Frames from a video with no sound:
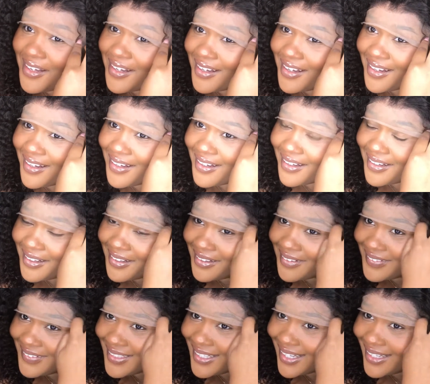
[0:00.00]

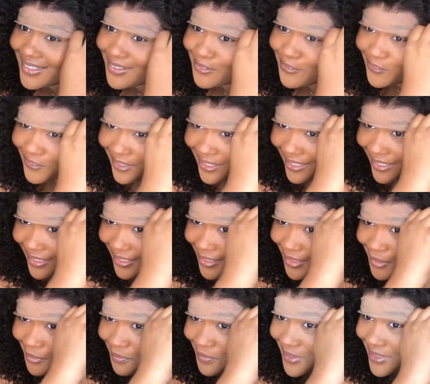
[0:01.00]
not a
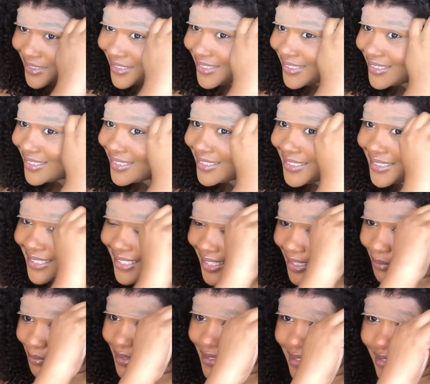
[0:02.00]
frap.
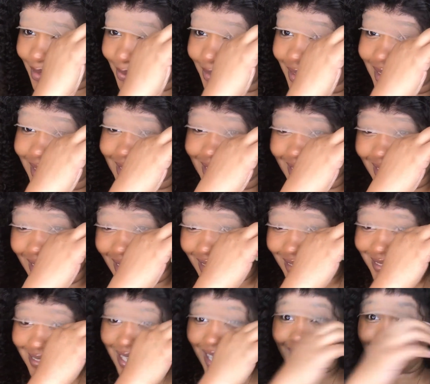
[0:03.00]
Yeah, but this wig is
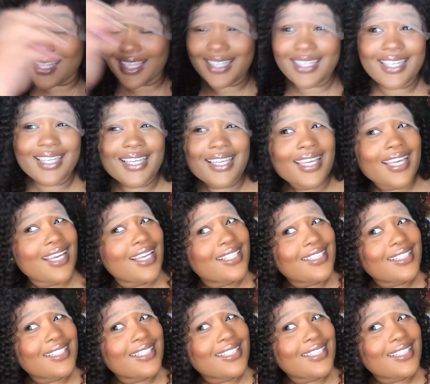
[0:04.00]
nice. I like it.